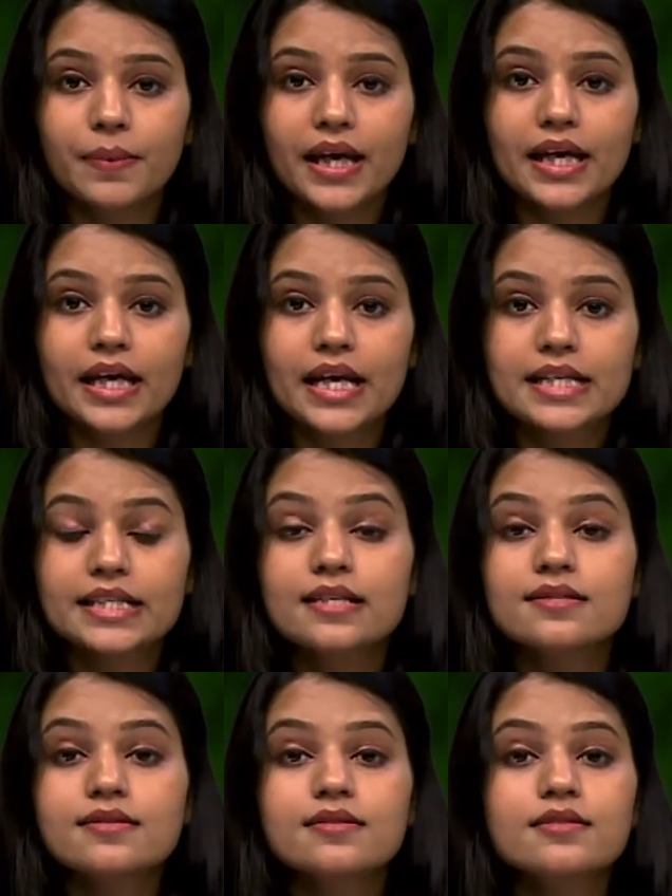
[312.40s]
bay till a
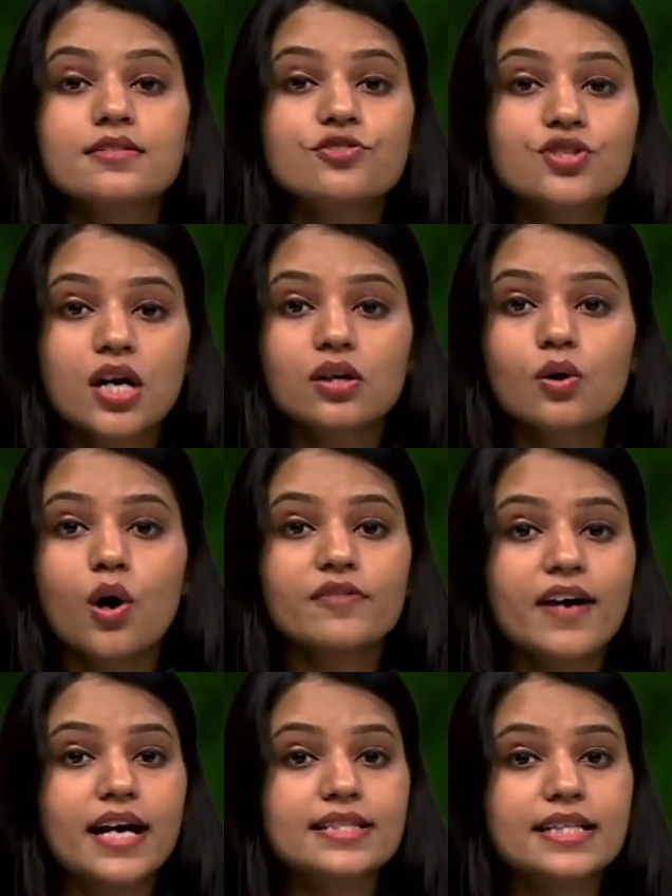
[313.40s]
certain drug or
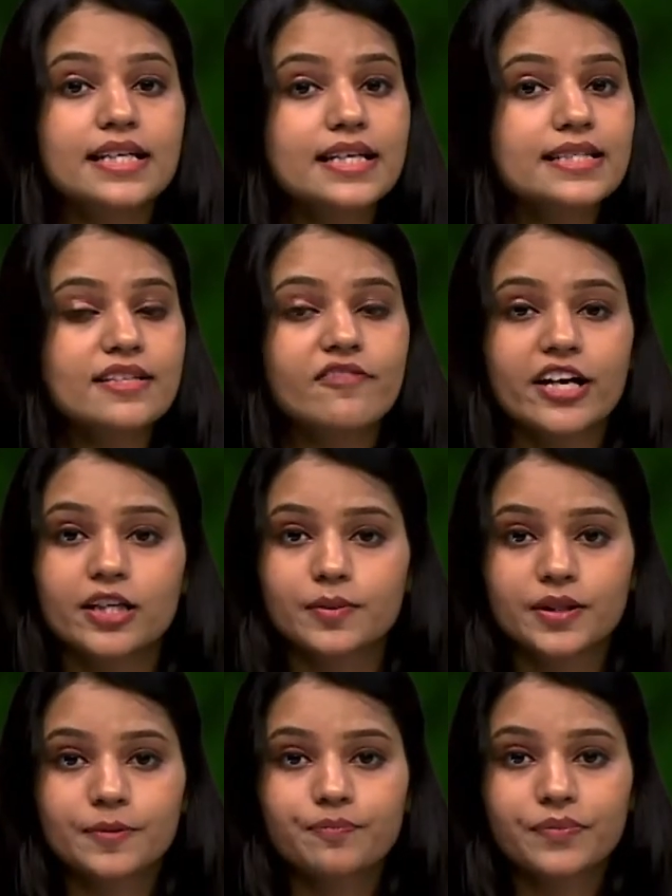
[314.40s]
vaccine is available.